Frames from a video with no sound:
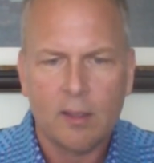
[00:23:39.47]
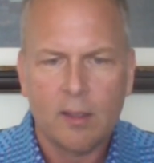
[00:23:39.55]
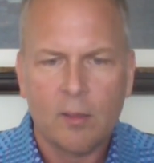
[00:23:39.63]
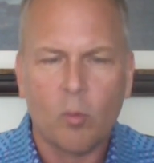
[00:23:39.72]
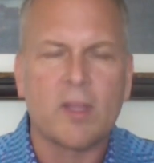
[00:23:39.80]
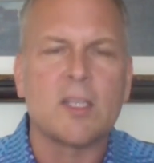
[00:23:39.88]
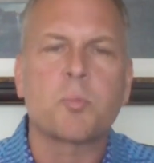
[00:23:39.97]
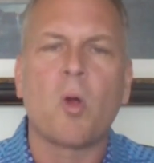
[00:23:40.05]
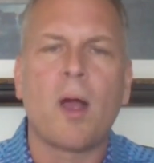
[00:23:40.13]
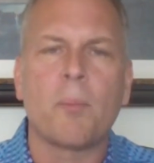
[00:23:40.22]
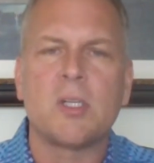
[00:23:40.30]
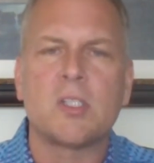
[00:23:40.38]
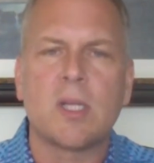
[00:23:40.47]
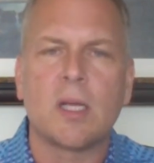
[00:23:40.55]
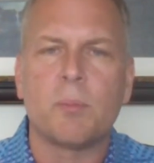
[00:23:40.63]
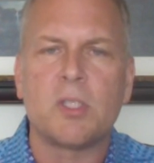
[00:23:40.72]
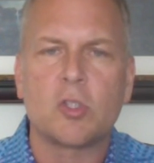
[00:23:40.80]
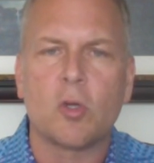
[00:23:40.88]
Well, this property is going to
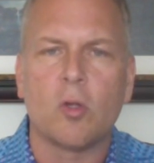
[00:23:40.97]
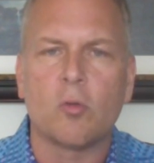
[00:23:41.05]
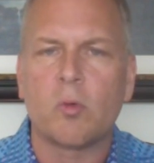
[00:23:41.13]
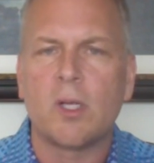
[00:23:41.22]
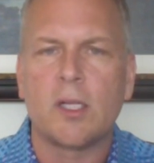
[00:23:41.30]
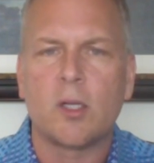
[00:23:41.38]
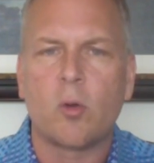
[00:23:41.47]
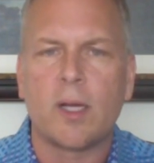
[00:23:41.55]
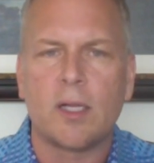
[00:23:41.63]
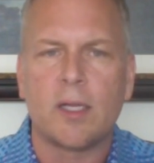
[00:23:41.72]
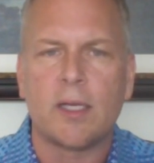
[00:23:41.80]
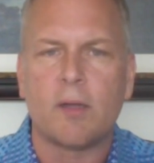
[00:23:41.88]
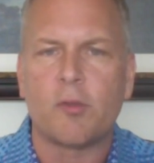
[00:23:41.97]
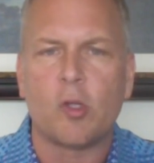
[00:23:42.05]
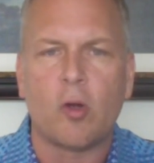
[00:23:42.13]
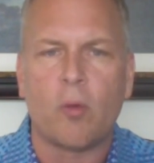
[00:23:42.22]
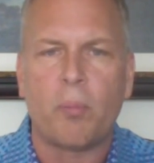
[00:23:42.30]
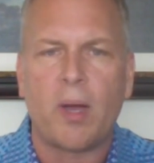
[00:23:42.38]
be sold really quickly if you
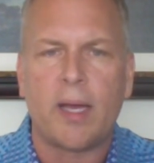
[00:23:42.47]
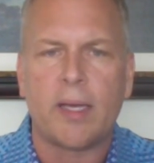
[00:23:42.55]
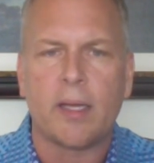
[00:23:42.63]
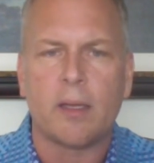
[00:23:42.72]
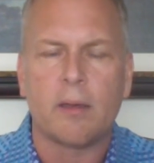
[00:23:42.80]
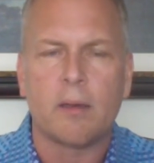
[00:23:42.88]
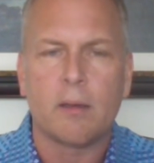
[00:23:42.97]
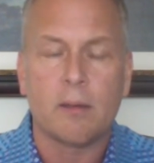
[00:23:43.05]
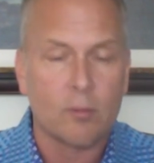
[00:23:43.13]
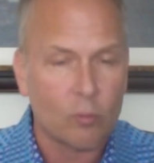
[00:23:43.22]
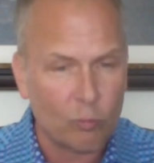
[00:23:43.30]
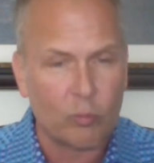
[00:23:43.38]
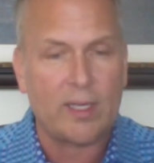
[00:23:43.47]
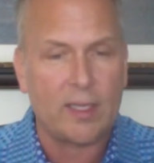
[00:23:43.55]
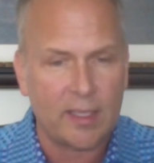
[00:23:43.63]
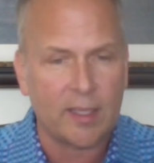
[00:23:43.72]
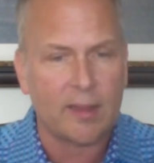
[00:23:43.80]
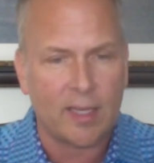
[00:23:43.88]
don't buy it.
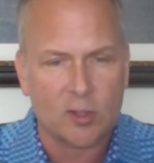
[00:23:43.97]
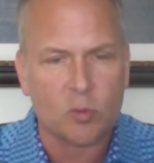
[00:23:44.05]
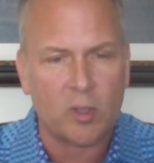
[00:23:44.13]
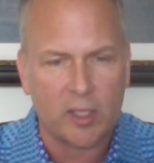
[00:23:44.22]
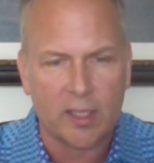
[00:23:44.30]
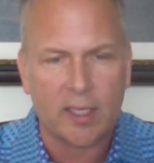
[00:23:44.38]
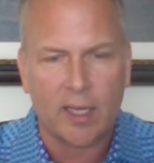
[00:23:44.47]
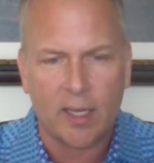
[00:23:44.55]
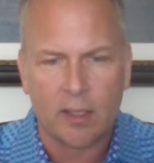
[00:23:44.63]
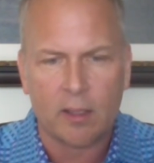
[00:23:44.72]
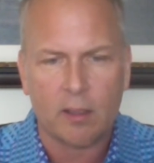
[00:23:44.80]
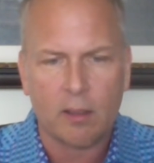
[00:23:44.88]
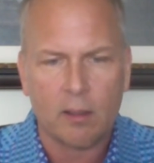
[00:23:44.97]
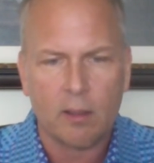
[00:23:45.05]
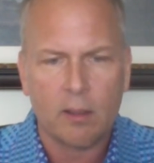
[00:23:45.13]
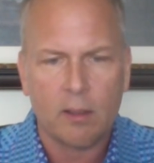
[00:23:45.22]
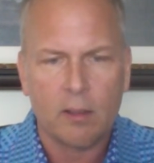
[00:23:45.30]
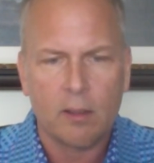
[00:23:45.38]
Really? That's what you got?
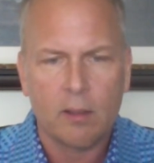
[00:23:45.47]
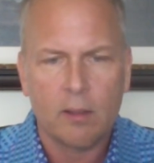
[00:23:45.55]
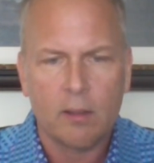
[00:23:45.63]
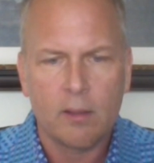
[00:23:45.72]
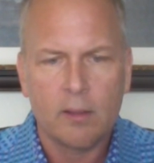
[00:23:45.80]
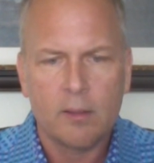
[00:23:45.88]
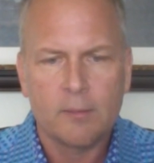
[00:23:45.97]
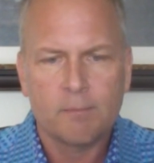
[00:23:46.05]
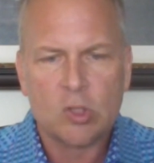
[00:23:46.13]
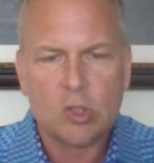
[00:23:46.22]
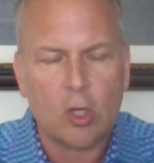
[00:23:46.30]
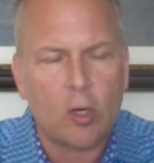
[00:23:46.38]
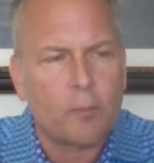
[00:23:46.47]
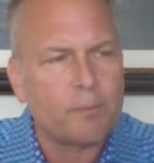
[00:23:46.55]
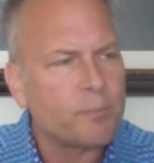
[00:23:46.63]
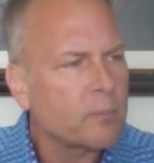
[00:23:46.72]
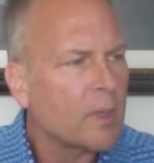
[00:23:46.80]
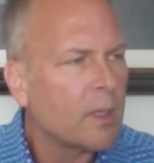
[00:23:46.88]

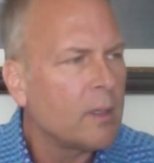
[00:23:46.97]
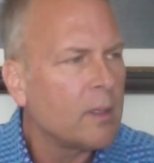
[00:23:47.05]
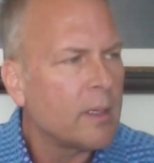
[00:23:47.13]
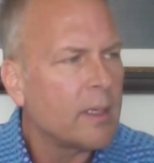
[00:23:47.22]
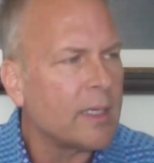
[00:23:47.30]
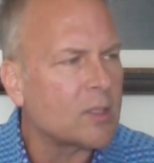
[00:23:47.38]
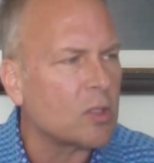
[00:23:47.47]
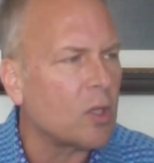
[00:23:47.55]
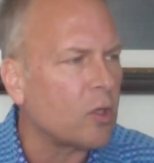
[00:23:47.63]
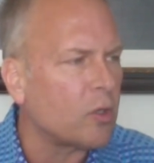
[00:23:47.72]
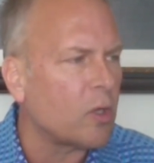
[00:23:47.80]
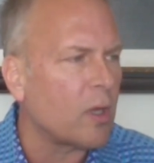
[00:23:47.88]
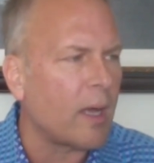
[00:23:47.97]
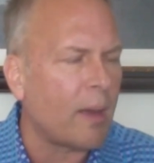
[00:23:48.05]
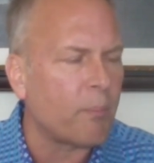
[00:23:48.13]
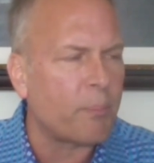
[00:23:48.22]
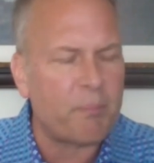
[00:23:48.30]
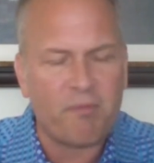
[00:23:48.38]
So it's a little
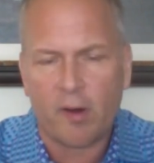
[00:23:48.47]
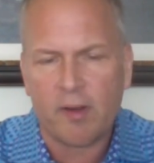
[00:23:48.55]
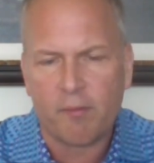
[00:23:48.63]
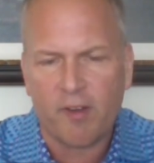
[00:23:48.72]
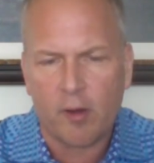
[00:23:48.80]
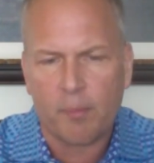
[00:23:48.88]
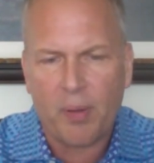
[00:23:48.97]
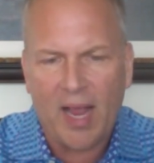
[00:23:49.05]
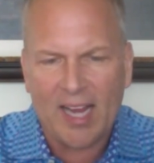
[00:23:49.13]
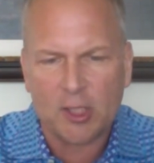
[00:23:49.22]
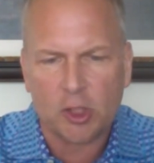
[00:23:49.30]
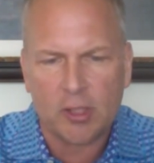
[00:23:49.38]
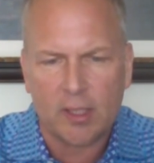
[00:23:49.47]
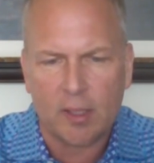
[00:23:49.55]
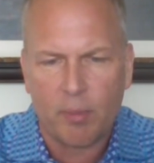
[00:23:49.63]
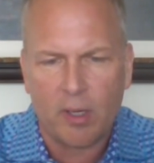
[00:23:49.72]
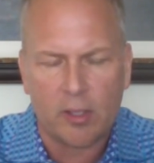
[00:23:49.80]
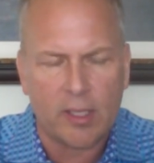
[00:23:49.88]
I'm very, very passionate
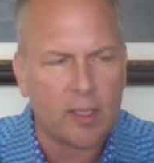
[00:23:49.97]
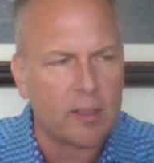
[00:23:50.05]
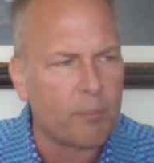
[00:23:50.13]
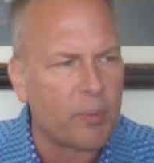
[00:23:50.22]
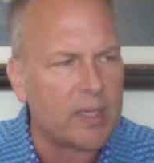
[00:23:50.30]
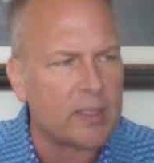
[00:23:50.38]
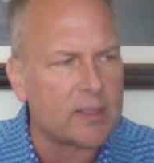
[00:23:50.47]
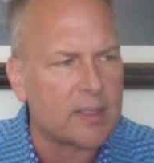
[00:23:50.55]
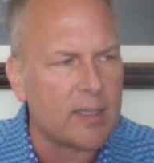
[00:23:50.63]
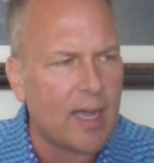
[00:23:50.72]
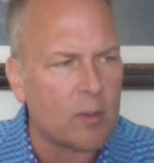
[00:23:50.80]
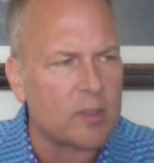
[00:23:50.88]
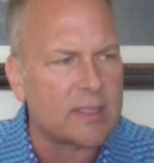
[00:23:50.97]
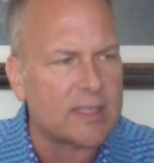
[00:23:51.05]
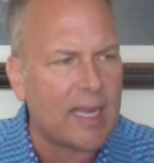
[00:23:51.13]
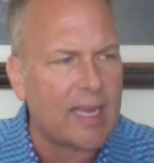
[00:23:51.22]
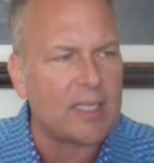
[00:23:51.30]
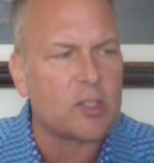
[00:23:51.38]
about it, but I would
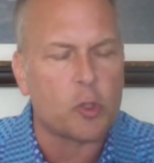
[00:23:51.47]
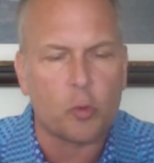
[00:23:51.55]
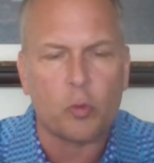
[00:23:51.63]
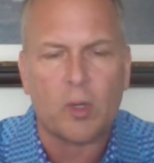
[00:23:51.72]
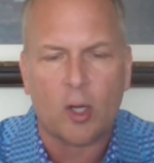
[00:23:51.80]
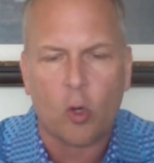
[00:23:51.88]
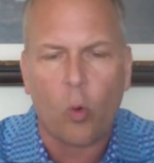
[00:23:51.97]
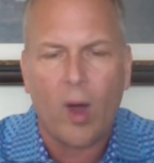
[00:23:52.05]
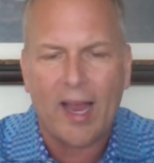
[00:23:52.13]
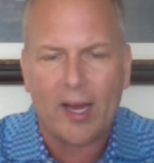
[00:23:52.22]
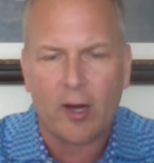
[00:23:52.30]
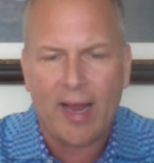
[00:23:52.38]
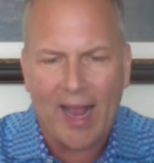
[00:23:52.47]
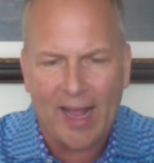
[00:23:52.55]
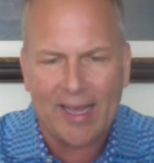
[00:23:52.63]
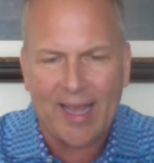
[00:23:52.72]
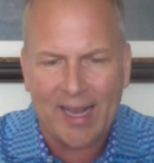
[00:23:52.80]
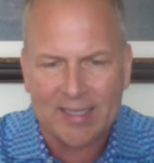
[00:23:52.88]
say to acquire
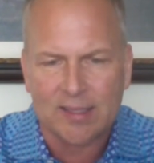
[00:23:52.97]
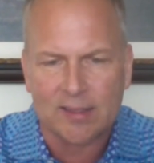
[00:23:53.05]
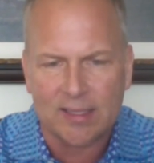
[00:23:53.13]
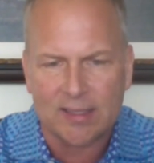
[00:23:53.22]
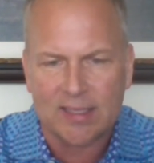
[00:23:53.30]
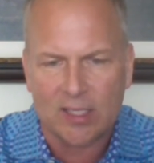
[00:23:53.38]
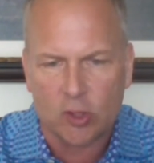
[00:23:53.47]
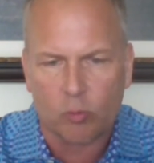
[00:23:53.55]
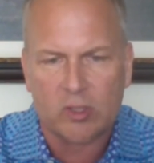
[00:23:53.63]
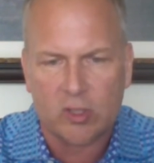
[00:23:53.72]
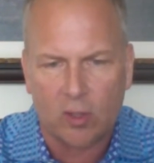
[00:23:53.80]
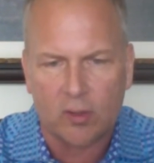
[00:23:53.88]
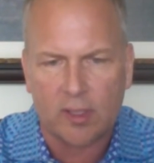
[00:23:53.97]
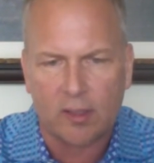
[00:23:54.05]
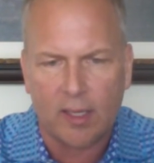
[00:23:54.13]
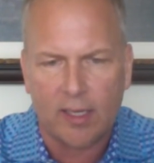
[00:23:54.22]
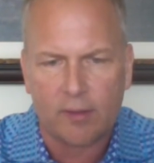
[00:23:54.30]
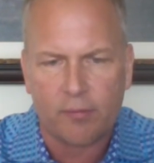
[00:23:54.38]
excellence as a result in
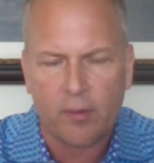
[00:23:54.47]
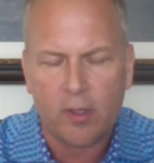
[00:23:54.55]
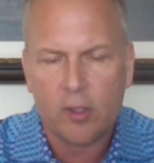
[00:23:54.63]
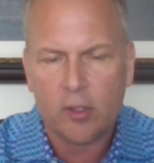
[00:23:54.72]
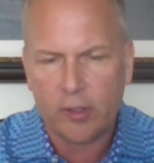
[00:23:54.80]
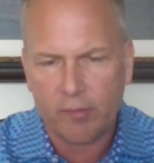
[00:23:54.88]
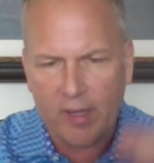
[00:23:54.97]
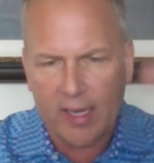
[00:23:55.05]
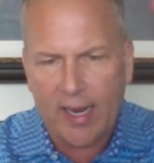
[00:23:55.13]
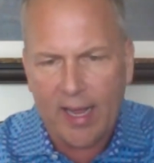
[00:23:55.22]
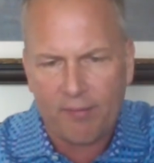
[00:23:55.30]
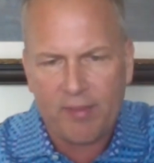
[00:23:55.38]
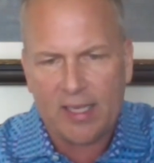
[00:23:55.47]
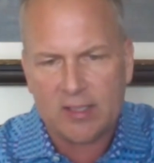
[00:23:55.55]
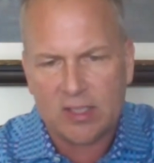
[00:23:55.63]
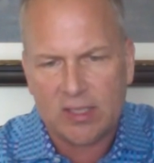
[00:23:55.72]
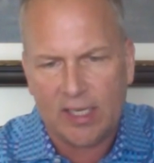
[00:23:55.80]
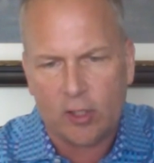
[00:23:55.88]
life, you've got to have that
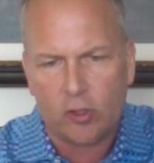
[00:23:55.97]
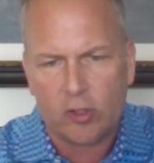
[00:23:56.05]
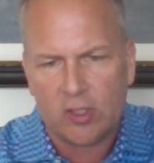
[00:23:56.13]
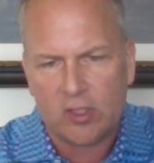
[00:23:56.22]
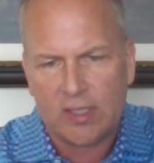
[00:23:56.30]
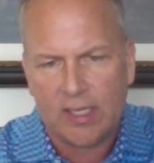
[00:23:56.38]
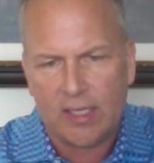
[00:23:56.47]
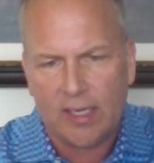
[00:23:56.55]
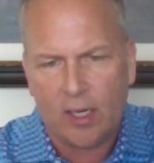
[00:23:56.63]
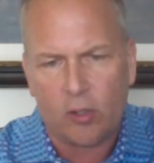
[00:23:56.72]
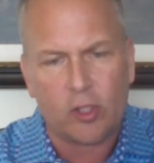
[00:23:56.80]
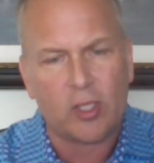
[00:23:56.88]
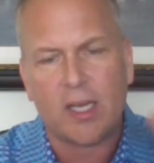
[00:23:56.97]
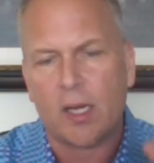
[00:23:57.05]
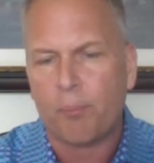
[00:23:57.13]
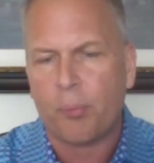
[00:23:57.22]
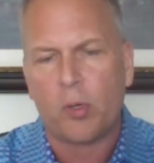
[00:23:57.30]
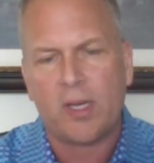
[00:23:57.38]
standard to stand out. You got
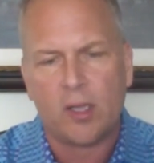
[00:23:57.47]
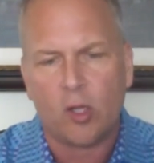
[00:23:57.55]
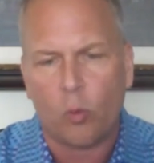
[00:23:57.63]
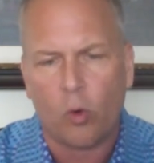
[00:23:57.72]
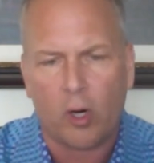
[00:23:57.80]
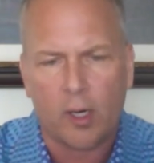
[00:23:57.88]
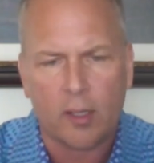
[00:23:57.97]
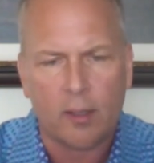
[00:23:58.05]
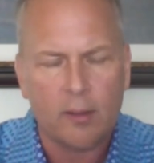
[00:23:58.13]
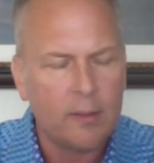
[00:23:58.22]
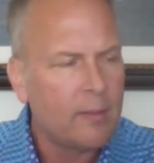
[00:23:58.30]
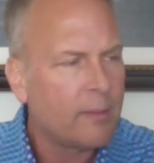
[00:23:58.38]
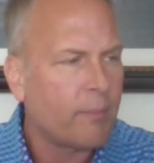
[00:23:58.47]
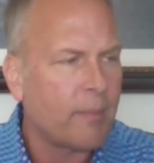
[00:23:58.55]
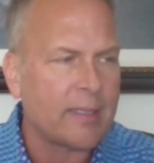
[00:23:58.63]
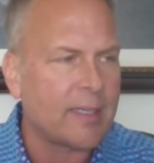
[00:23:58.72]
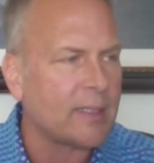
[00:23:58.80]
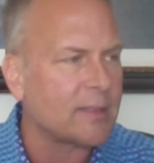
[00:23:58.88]
to put in the work.
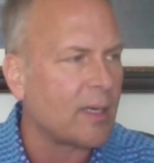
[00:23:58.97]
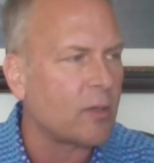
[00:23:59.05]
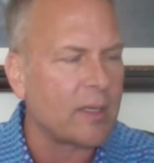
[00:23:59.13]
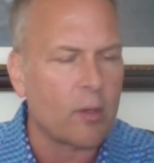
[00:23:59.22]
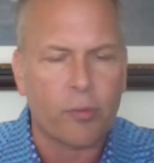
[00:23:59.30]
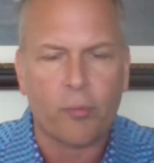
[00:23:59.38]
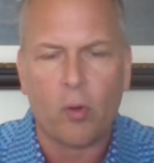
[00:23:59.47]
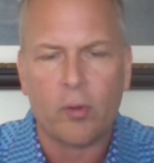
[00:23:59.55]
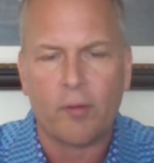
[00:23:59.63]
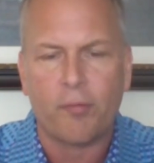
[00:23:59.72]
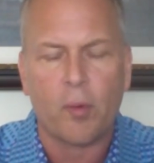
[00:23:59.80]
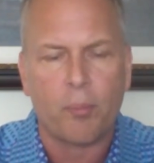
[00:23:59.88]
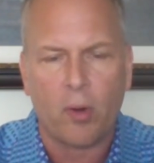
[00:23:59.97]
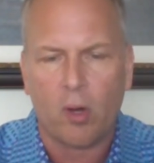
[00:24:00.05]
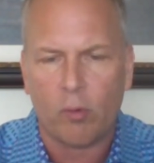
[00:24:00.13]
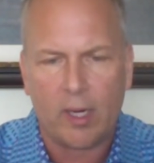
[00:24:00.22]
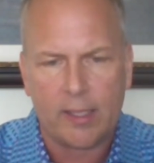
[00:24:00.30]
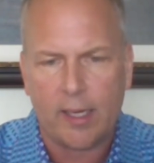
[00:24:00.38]
My kid's out there throwing the football right